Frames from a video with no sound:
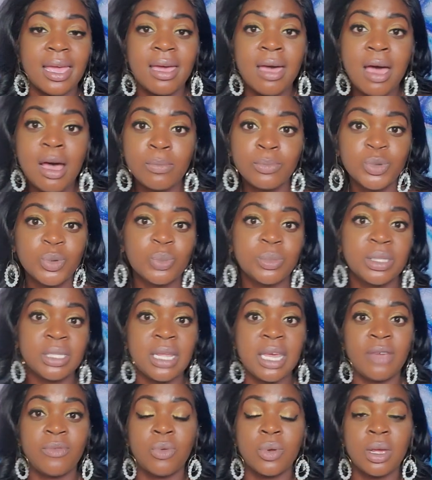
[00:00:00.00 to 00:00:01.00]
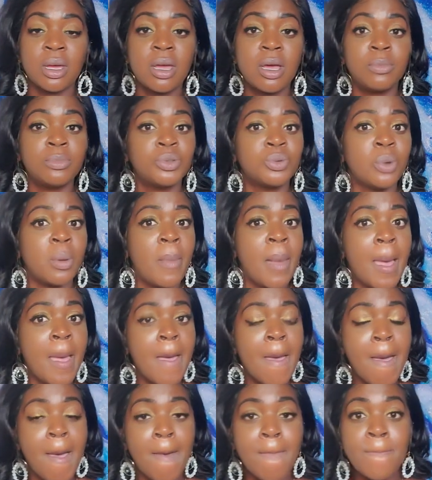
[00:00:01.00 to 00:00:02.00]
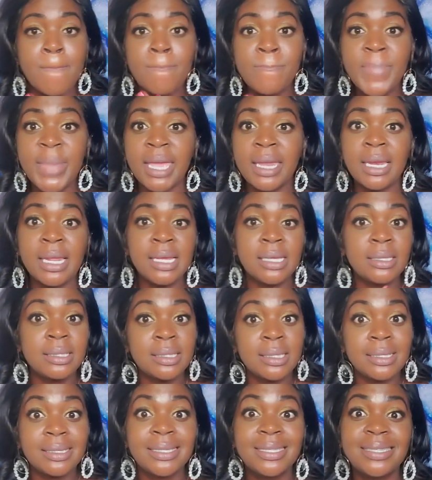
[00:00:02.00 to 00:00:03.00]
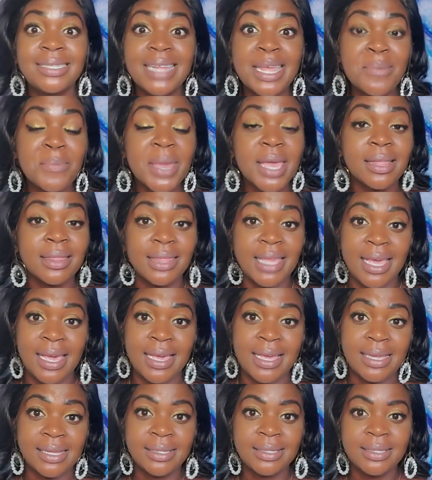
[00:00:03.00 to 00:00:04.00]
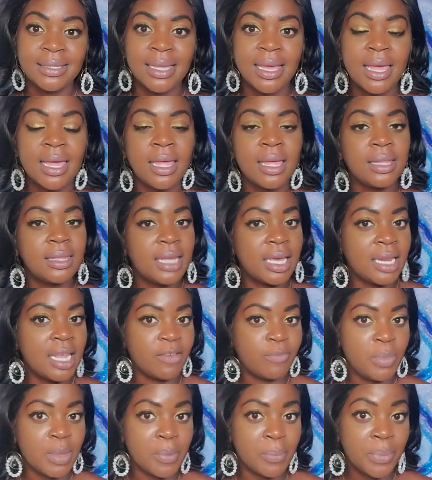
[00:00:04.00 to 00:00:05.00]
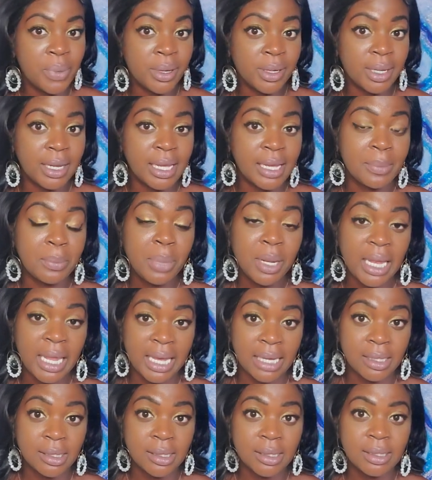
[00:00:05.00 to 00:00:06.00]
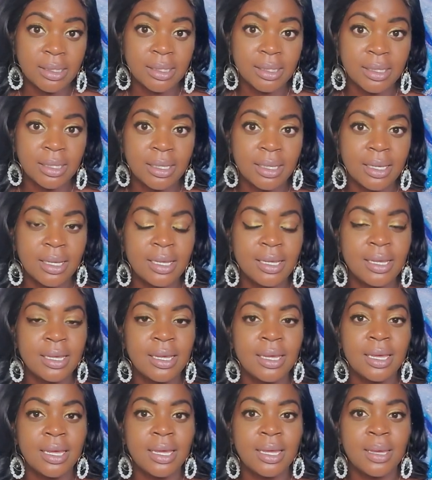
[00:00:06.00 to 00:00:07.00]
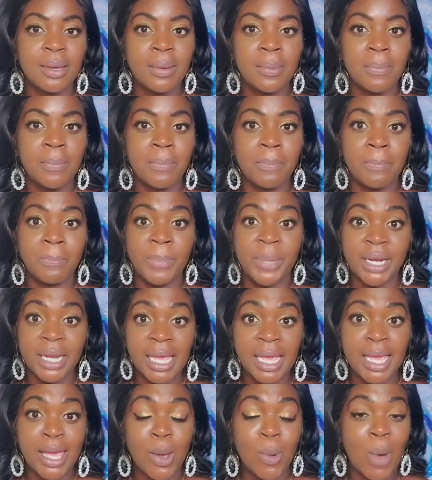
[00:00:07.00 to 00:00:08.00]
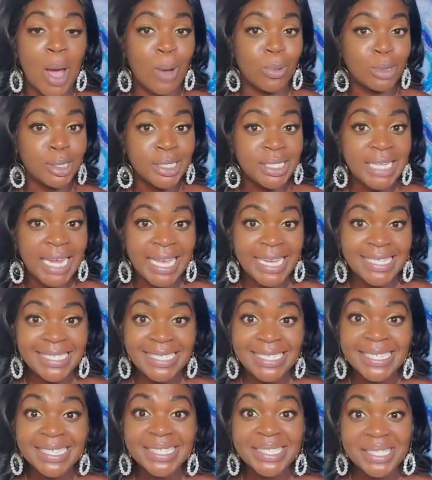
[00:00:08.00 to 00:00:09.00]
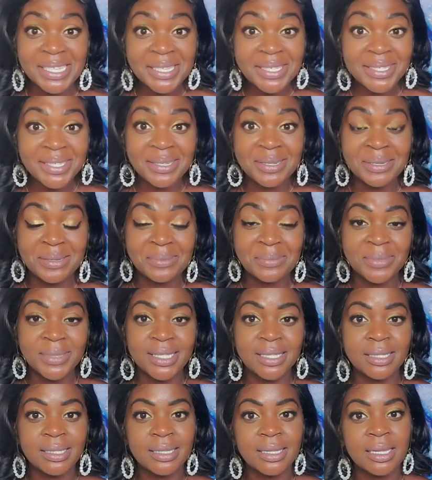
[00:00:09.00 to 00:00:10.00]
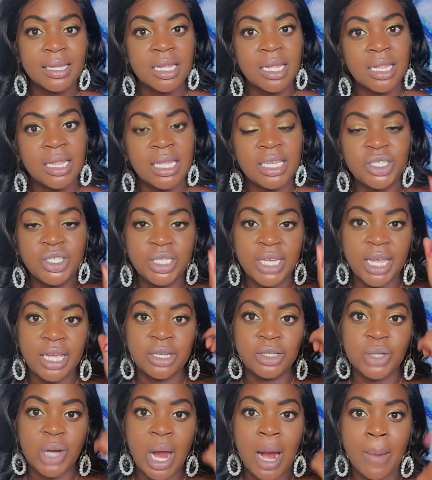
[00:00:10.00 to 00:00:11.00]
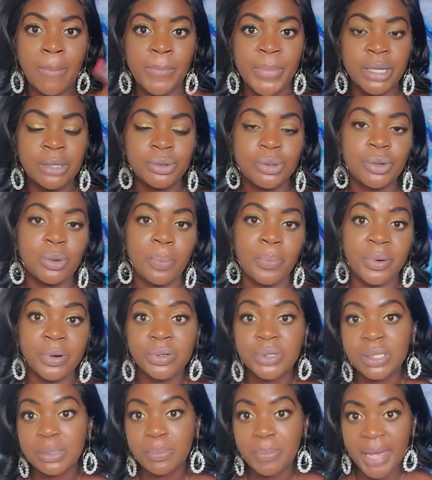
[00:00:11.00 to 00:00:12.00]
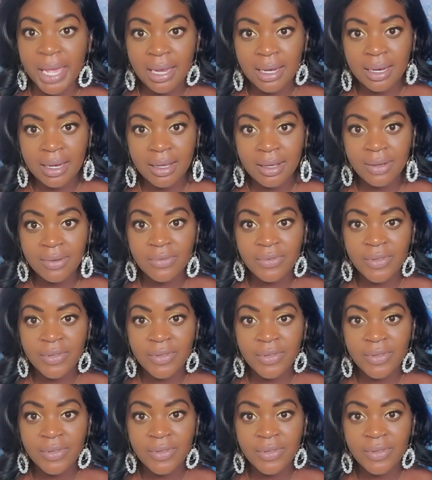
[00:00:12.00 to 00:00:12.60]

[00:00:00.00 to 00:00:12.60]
comes from slavery. It comes from many systemic things that have been put in place. But again, while we're changing systems, let's change our mental perspective